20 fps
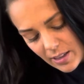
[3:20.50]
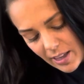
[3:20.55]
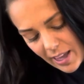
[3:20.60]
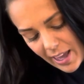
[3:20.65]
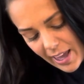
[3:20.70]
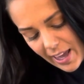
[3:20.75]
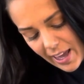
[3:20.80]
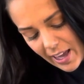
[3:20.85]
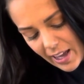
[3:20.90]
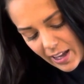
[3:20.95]

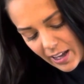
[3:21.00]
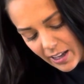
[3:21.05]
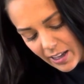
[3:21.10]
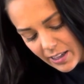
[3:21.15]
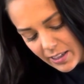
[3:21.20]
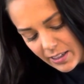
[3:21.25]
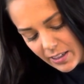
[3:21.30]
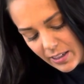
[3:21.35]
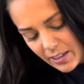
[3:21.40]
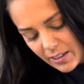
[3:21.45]

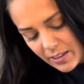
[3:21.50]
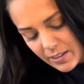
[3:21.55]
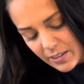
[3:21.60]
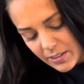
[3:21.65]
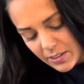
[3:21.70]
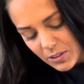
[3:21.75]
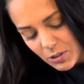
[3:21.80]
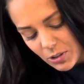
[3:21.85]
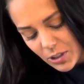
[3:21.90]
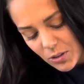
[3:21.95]
And
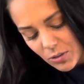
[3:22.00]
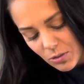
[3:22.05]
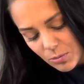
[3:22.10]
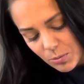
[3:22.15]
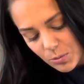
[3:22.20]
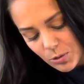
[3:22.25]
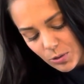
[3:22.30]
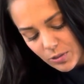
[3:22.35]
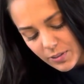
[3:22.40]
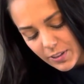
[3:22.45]
you can
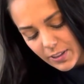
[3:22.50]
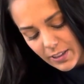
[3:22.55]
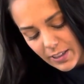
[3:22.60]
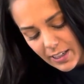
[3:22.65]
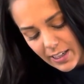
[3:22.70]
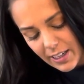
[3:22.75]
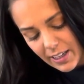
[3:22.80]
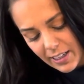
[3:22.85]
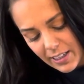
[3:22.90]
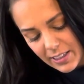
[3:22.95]
remove your
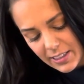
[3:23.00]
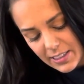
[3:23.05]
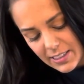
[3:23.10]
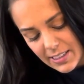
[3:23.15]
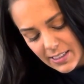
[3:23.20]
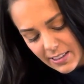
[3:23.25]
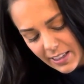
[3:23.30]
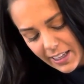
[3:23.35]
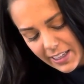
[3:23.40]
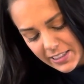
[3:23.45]
eyes
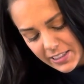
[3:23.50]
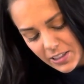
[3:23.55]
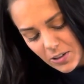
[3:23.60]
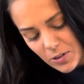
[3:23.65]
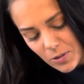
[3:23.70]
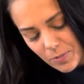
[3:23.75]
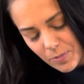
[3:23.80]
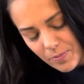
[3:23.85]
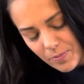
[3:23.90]
like so.